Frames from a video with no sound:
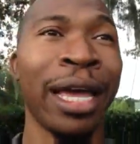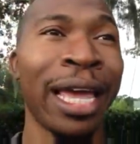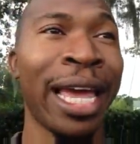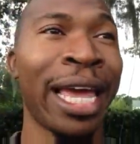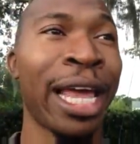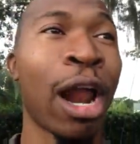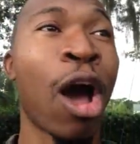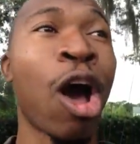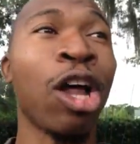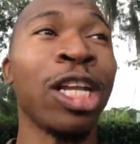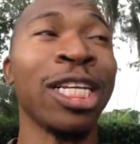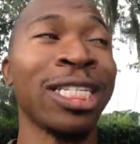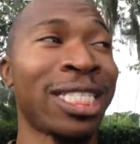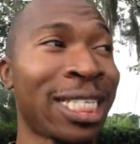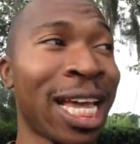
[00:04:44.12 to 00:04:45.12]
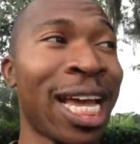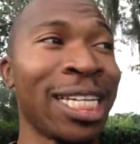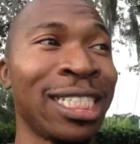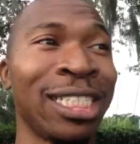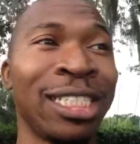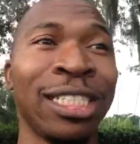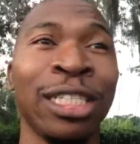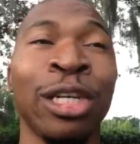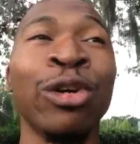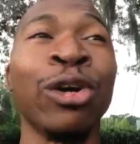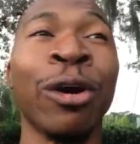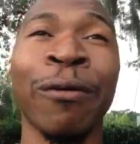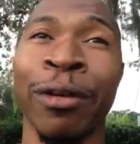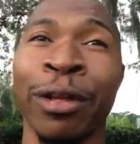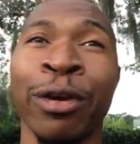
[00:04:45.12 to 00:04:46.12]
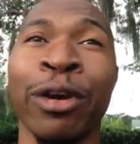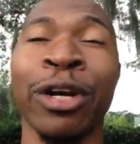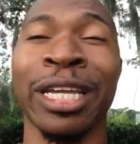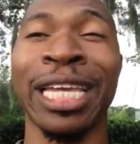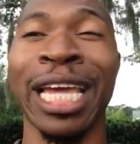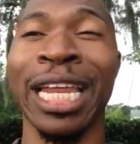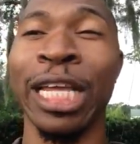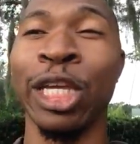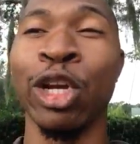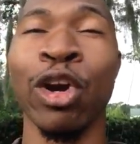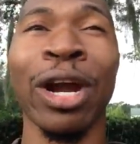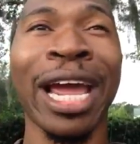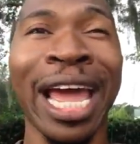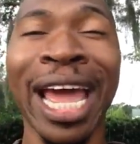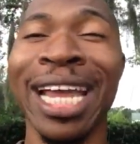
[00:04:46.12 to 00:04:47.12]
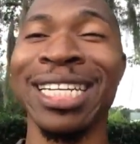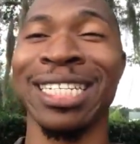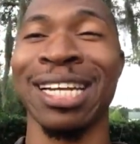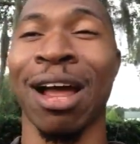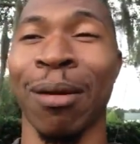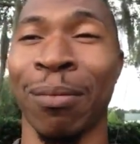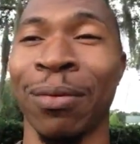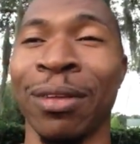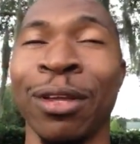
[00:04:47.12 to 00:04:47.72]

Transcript: and all of a sudden you're getting your head chopped.